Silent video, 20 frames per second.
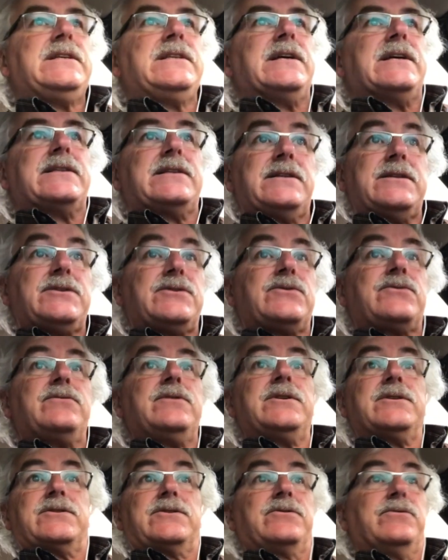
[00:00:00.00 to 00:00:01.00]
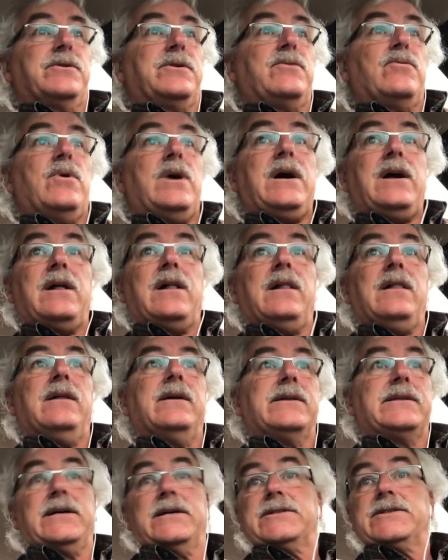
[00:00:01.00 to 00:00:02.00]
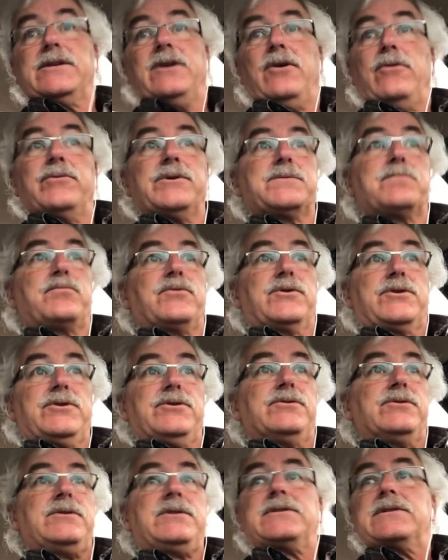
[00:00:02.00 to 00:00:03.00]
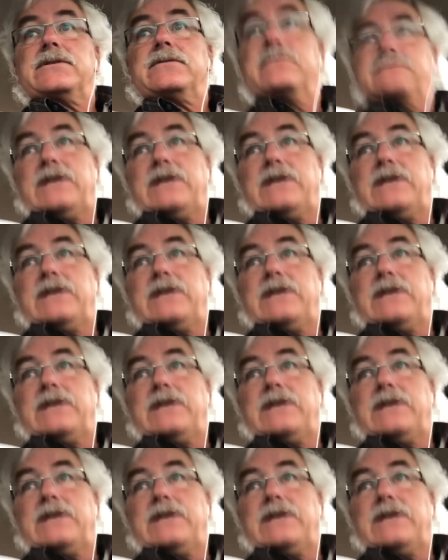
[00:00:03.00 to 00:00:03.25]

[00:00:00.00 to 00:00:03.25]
that this tree is doing well, doesn't always produce,